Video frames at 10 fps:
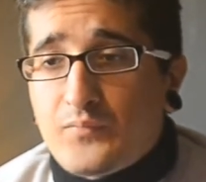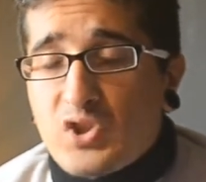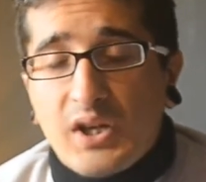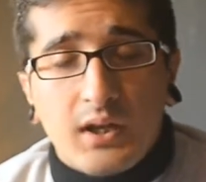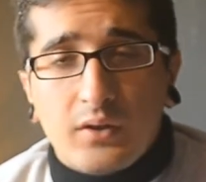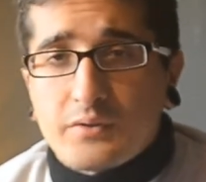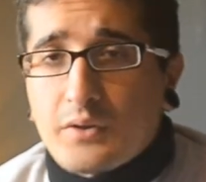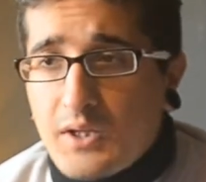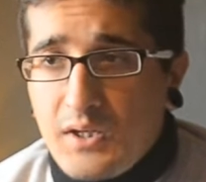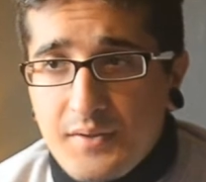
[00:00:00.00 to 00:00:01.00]
Check out
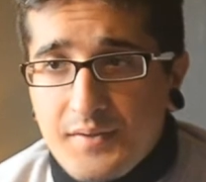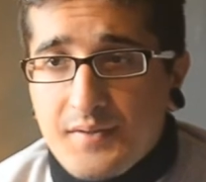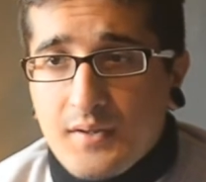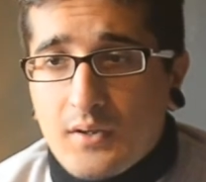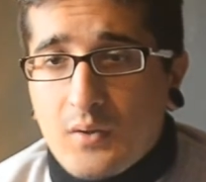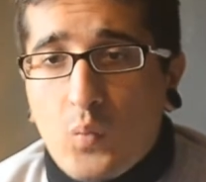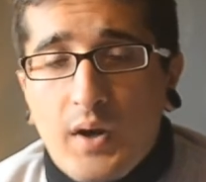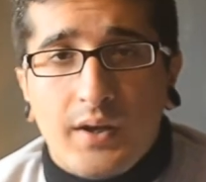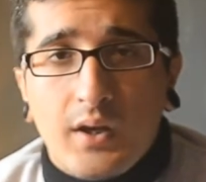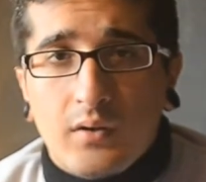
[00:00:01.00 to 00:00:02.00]
Tokina's
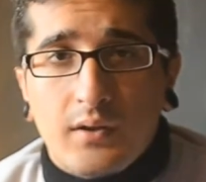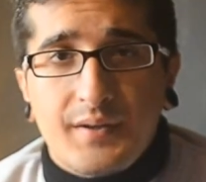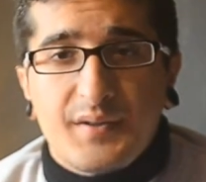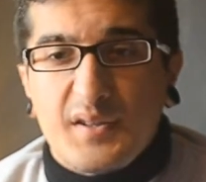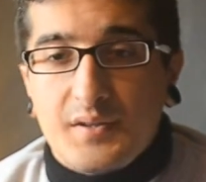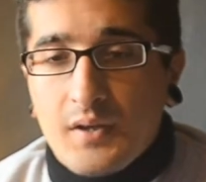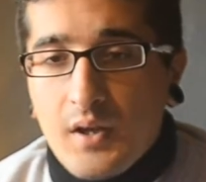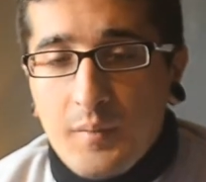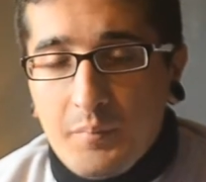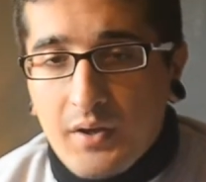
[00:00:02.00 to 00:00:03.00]
wide-angle lenses,
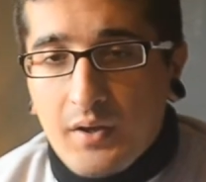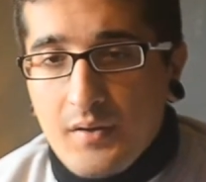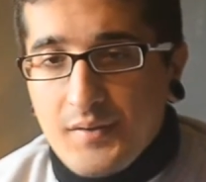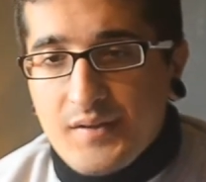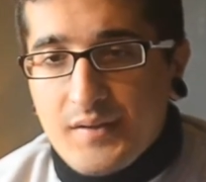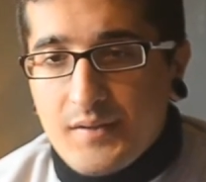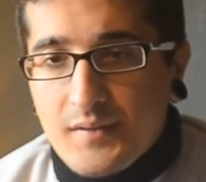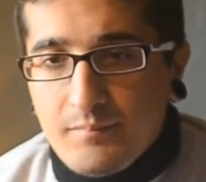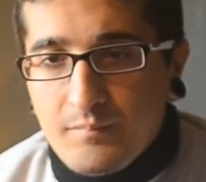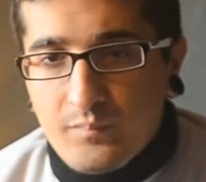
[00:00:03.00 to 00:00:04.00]

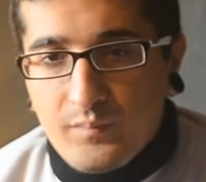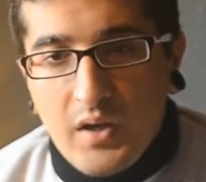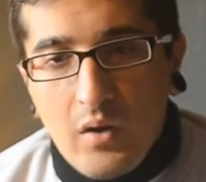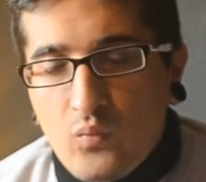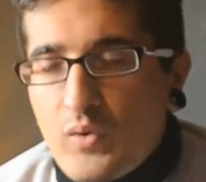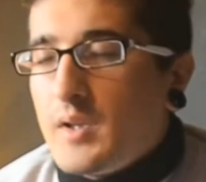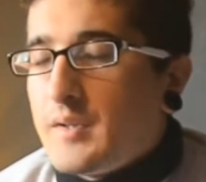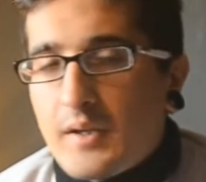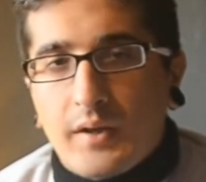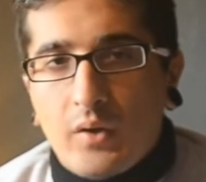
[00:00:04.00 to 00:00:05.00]
because they
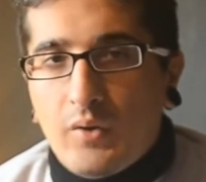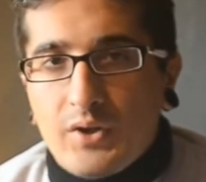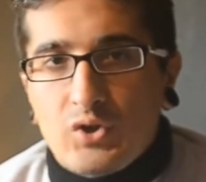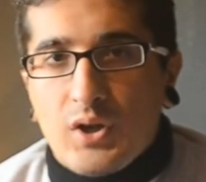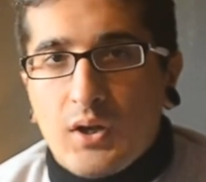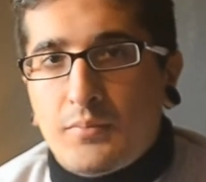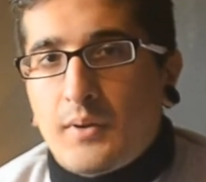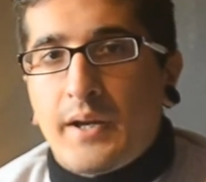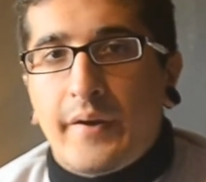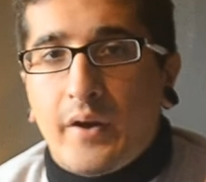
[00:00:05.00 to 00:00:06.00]
really did a great
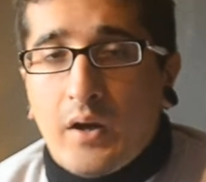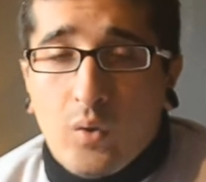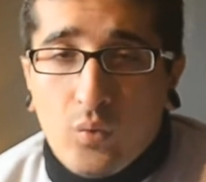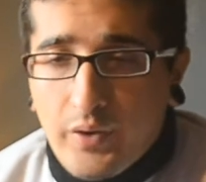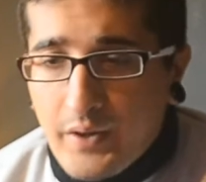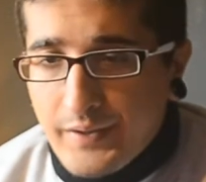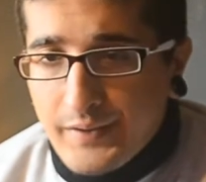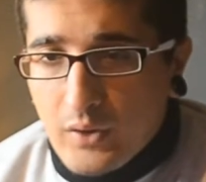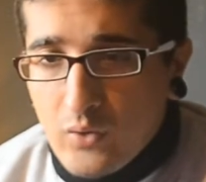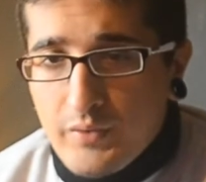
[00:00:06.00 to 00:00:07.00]
job.
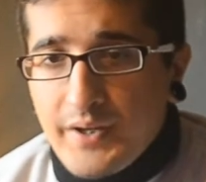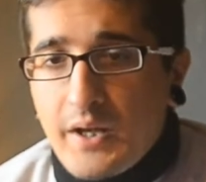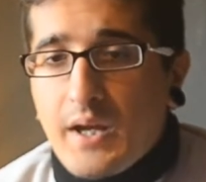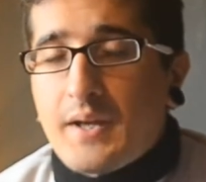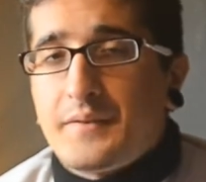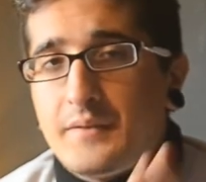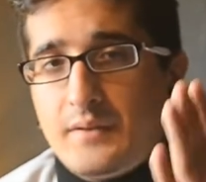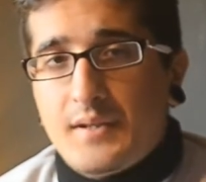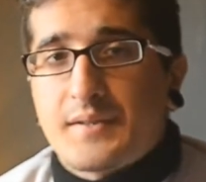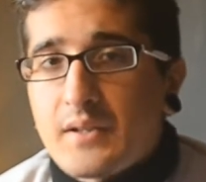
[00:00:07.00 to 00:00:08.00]
I already had
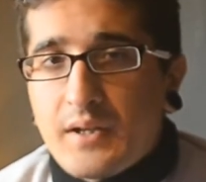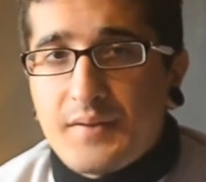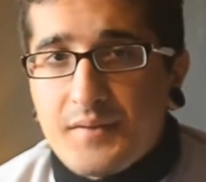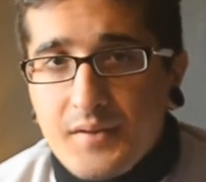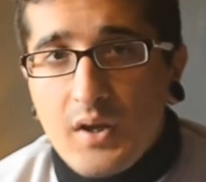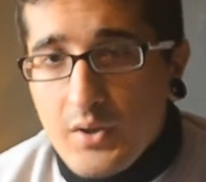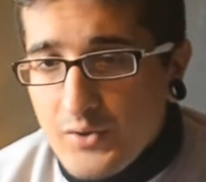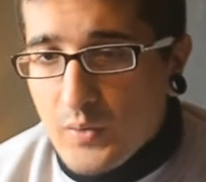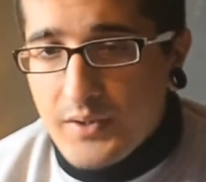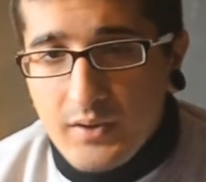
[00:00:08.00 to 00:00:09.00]
this lens,
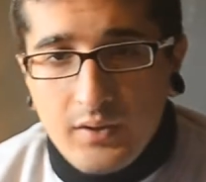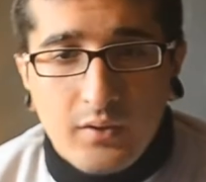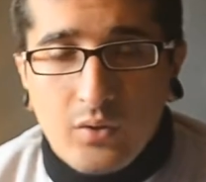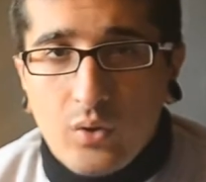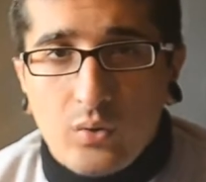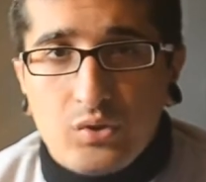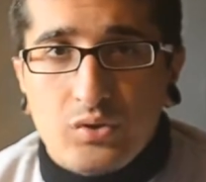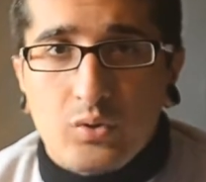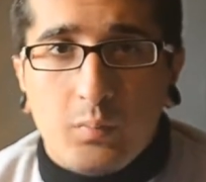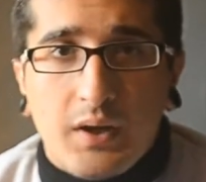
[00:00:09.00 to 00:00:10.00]
so I didn't go
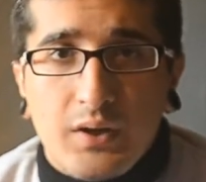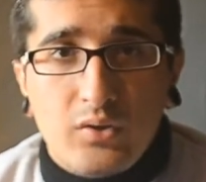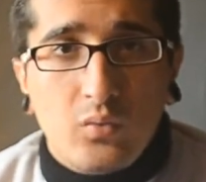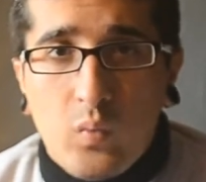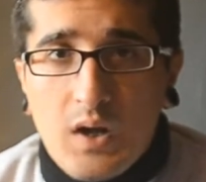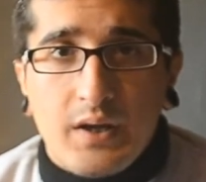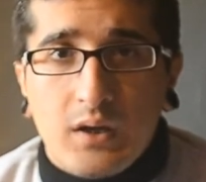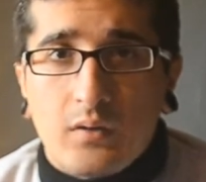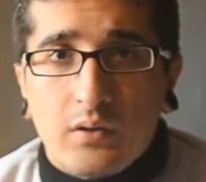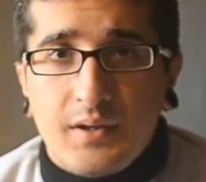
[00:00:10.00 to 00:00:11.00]
to buy a new wide-angle